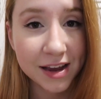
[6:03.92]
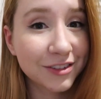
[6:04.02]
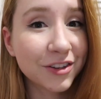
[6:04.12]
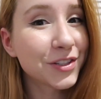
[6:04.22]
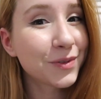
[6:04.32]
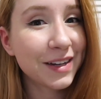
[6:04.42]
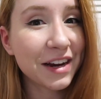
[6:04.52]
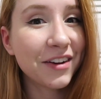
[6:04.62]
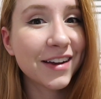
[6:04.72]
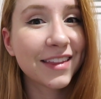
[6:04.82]
it's also an
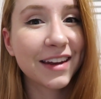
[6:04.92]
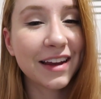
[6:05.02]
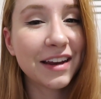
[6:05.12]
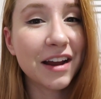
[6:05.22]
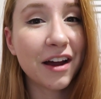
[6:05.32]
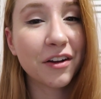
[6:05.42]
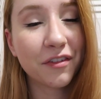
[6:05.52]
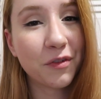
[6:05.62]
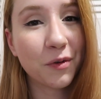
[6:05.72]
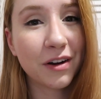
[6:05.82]
area that I cannot
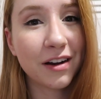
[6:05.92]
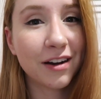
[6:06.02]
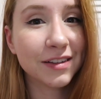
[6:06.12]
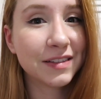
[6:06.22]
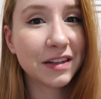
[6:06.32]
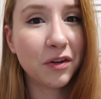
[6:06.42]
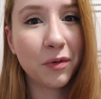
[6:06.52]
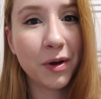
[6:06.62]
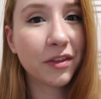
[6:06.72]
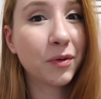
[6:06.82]
afford on a single
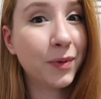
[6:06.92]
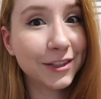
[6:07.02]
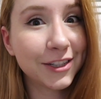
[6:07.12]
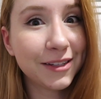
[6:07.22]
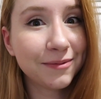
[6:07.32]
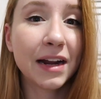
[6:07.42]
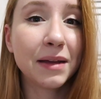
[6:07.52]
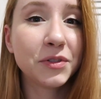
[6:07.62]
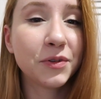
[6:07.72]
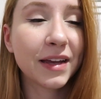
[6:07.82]
mother budget. And
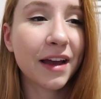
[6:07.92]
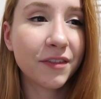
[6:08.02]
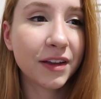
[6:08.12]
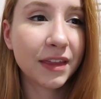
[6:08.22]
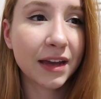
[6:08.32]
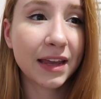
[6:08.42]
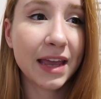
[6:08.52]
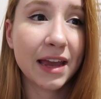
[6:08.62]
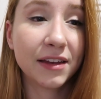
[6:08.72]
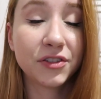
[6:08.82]
I'm doing everything I
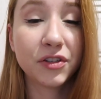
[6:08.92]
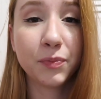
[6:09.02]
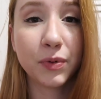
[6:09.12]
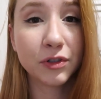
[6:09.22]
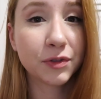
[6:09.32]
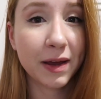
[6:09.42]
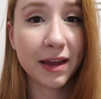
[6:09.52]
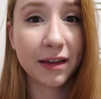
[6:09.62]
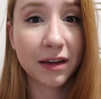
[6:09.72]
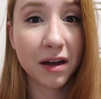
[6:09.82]
can to boost my
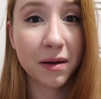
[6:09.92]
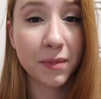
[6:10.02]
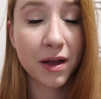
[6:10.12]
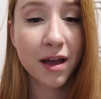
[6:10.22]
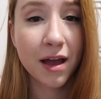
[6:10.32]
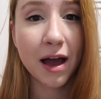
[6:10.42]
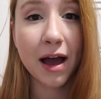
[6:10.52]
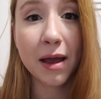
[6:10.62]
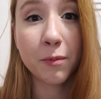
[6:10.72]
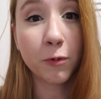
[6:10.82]
income.
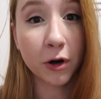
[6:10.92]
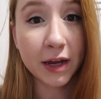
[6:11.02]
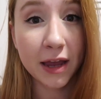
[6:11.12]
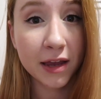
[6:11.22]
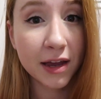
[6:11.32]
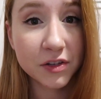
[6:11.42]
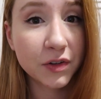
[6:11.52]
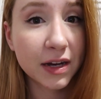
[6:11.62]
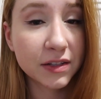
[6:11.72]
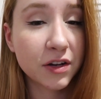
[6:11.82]
I'm working, as
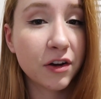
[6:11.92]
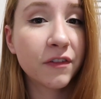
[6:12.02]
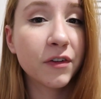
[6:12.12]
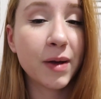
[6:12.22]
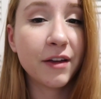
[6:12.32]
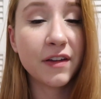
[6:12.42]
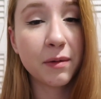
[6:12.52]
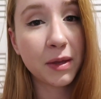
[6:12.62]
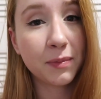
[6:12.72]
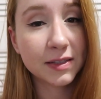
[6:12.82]
you guys know, for my
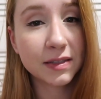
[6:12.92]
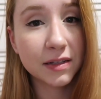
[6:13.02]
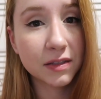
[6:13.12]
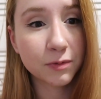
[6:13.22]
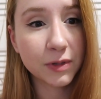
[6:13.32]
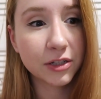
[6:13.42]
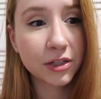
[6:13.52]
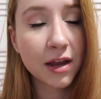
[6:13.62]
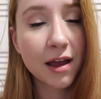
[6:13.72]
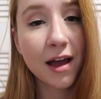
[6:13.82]
family business,
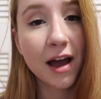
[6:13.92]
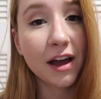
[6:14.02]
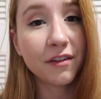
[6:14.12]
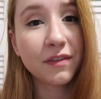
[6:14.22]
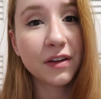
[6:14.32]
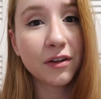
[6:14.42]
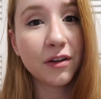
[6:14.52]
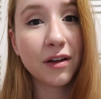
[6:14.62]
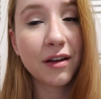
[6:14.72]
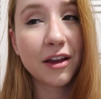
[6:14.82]
which I
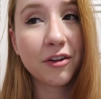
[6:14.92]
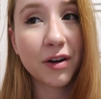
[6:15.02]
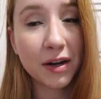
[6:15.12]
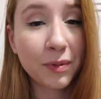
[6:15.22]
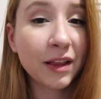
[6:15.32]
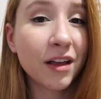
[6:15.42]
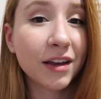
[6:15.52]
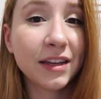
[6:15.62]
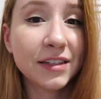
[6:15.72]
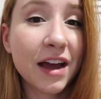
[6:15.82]
feel incredibly
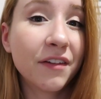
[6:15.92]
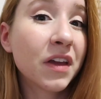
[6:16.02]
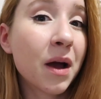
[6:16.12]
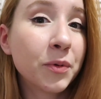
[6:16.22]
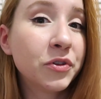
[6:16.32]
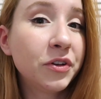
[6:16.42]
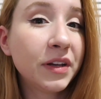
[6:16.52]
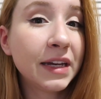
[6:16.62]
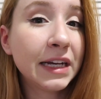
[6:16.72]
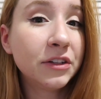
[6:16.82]
lucky to have the
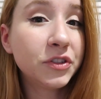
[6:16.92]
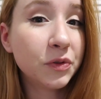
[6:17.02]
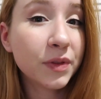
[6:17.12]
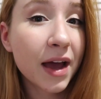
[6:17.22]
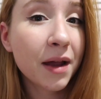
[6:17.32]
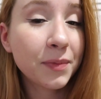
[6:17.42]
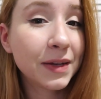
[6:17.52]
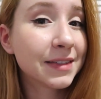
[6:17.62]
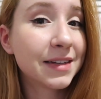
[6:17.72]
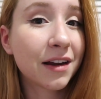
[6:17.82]
opportunity to do that
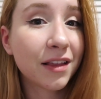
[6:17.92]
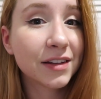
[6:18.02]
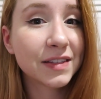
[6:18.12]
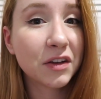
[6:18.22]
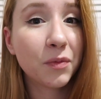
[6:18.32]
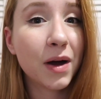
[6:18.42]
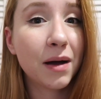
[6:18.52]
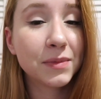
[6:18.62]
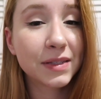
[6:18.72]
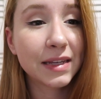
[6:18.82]
because not a lot of single
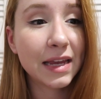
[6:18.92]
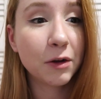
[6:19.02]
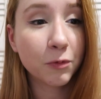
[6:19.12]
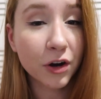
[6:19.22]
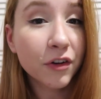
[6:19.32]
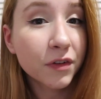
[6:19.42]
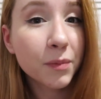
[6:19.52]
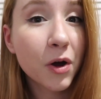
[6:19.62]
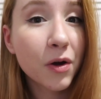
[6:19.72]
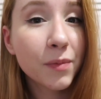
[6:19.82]
moms can work
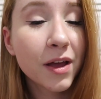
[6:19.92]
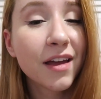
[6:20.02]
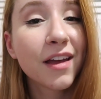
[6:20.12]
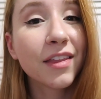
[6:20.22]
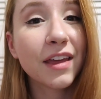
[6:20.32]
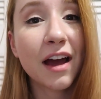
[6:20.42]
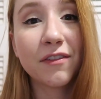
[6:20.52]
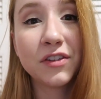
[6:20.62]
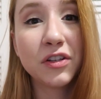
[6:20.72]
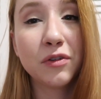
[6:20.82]
from home. They
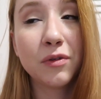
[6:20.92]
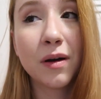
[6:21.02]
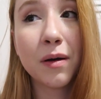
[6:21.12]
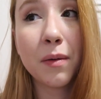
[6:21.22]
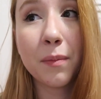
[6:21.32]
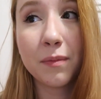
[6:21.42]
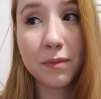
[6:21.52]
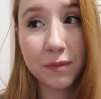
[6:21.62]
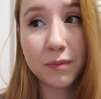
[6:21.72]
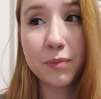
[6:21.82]
have to
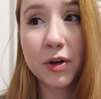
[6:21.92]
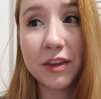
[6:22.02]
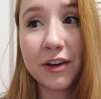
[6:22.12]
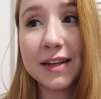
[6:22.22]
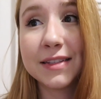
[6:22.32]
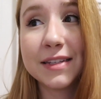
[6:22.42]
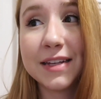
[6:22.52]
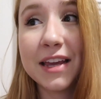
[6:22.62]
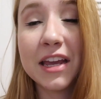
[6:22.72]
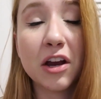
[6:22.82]
put their kids in
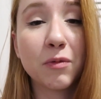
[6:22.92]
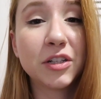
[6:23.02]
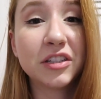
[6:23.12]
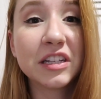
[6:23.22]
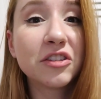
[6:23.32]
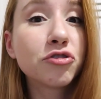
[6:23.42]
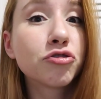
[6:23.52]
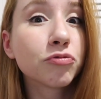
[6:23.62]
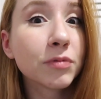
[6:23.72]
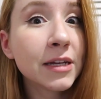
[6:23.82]
daycare, which is
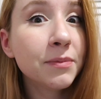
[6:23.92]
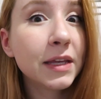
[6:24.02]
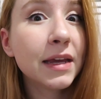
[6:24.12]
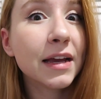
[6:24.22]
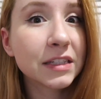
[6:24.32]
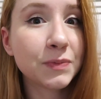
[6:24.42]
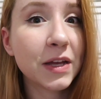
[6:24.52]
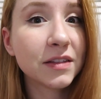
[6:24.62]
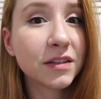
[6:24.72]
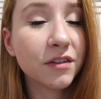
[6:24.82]
extremely
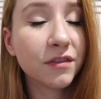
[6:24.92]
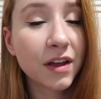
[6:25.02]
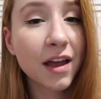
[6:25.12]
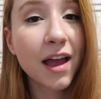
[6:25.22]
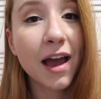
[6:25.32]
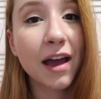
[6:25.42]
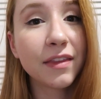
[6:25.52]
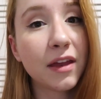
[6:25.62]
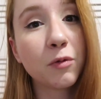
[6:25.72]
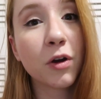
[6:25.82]
expensive,
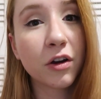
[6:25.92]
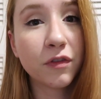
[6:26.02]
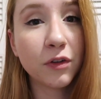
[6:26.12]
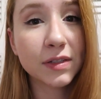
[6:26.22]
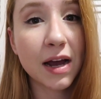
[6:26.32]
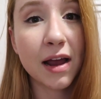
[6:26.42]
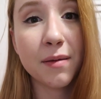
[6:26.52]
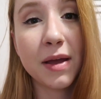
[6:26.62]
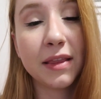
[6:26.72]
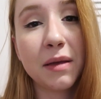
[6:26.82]
and then work
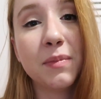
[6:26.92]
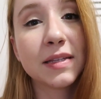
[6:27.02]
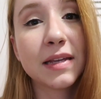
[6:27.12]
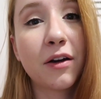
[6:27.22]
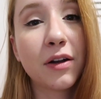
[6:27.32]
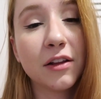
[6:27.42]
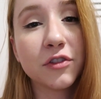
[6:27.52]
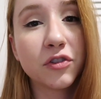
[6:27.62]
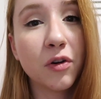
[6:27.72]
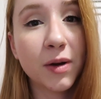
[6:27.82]
full-time, and they miss out on
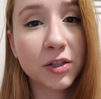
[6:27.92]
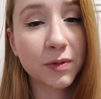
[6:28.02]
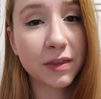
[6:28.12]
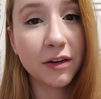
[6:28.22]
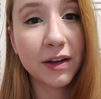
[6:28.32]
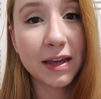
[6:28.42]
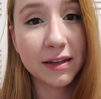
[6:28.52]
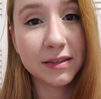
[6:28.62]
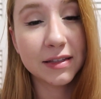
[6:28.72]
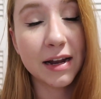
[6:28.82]
so much with their
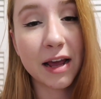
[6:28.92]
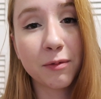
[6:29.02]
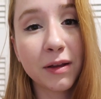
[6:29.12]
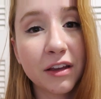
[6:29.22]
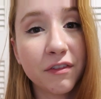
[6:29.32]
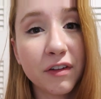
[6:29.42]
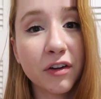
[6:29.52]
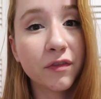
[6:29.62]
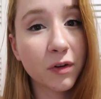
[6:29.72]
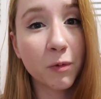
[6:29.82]
kids. And I really
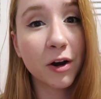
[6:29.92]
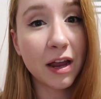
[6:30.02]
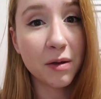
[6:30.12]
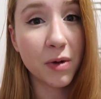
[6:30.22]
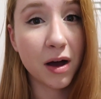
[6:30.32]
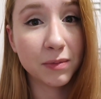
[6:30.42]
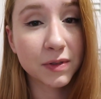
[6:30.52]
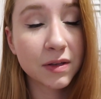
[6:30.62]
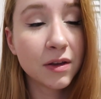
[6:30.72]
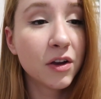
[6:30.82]
feel for working
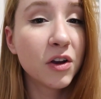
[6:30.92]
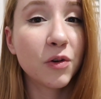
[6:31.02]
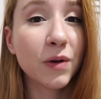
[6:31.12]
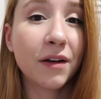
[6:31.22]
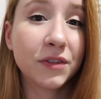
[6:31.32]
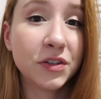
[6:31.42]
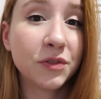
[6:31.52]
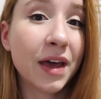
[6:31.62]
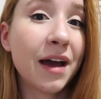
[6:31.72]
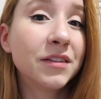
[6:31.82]
moms who have to
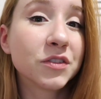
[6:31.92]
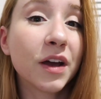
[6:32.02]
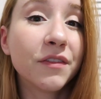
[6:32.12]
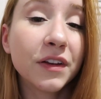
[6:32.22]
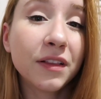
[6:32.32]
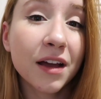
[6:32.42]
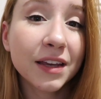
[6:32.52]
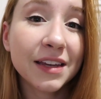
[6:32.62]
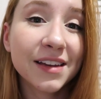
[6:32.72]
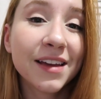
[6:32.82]
do that. And so I feel
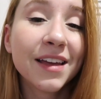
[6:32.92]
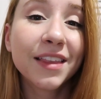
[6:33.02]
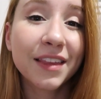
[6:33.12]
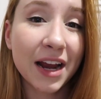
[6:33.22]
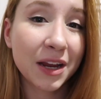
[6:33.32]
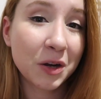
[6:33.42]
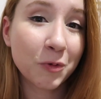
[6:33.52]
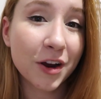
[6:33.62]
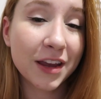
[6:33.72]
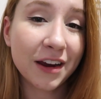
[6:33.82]
lucky that I can
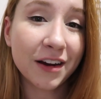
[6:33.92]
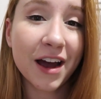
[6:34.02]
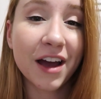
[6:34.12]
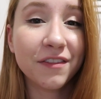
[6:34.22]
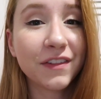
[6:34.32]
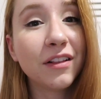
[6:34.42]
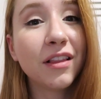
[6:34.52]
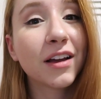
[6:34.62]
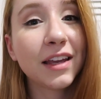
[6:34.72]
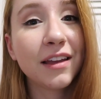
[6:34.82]
work here. I feel
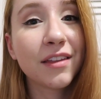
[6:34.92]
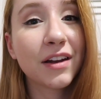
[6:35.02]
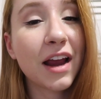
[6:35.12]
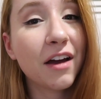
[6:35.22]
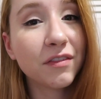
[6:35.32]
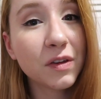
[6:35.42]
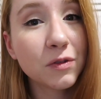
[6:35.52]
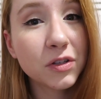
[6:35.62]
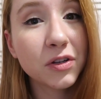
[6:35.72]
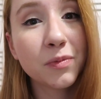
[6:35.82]
lucky that I have
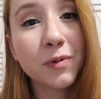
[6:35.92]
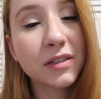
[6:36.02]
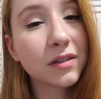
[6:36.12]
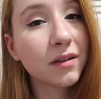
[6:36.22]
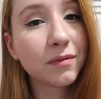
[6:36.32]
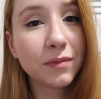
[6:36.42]
YouTube, which